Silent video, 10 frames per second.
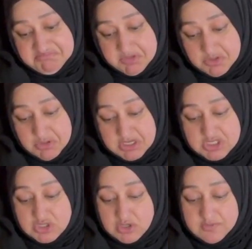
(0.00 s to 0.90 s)
You can
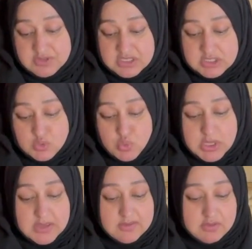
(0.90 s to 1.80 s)
serve this
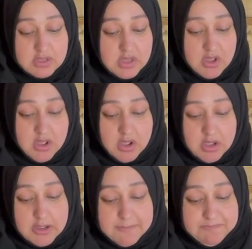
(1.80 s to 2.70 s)
with,
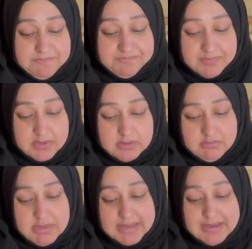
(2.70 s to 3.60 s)

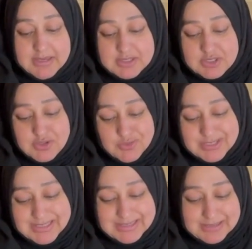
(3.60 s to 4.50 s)
my kids don't
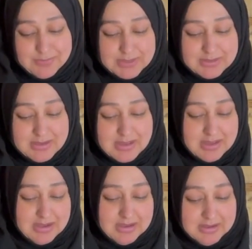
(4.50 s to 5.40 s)
eat it with
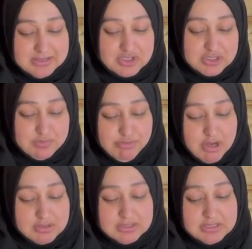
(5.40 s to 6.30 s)
just
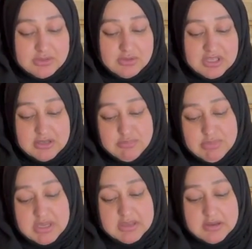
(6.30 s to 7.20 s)
broccoli, so they'll
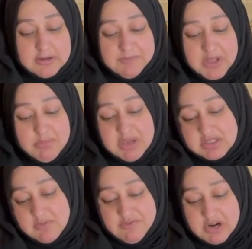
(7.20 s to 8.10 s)
make, I'll make
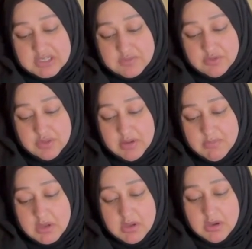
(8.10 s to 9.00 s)
some fries for them
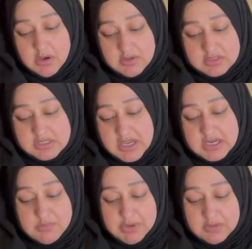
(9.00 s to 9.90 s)
on the
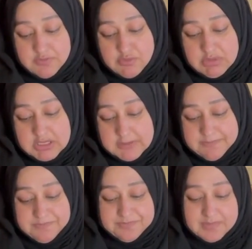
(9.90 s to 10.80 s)
side, but for
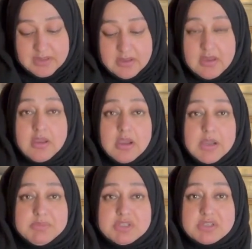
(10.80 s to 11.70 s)
me,
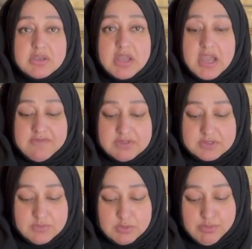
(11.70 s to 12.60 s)
I'm just gonna have
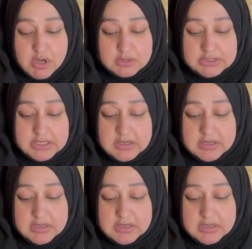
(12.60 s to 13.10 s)
this with broccoli.